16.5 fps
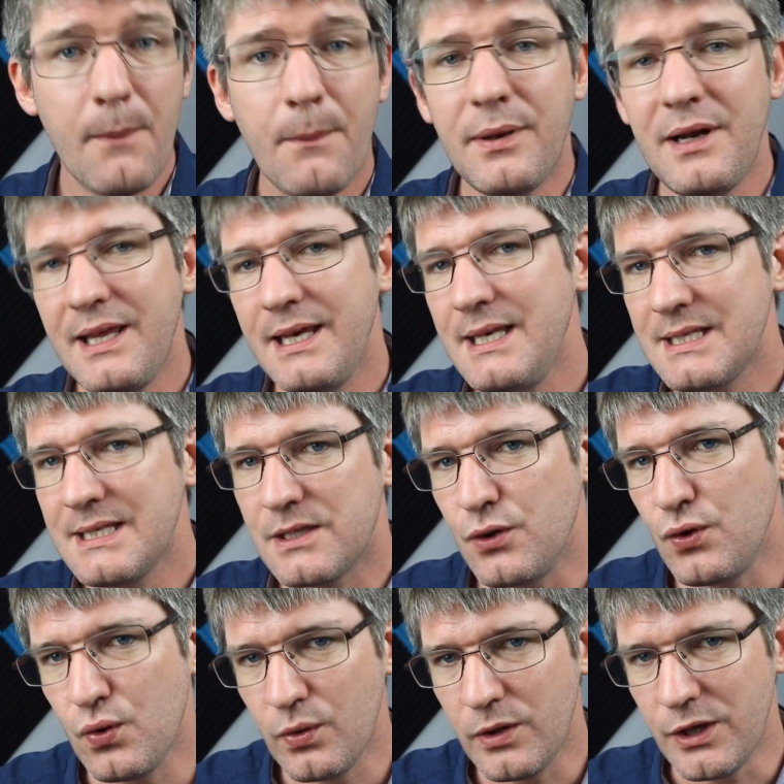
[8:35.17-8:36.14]
please
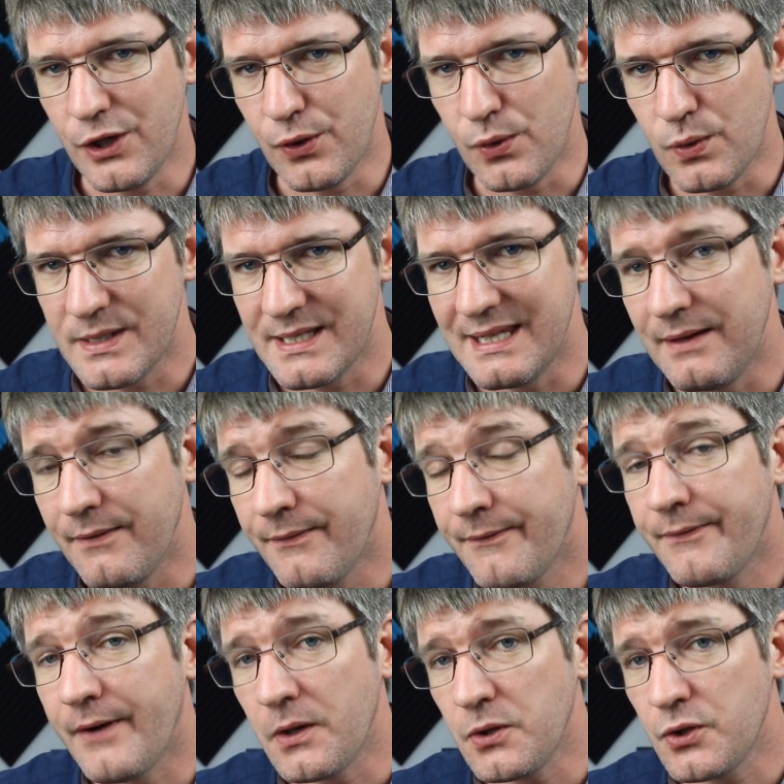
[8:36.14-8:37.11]
do use the
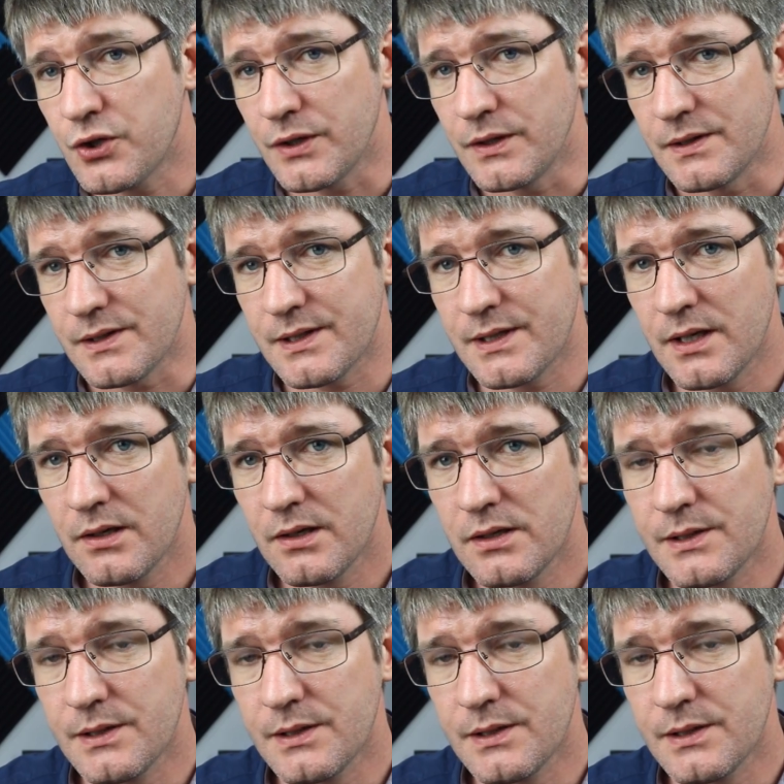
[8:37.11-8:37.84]
functions.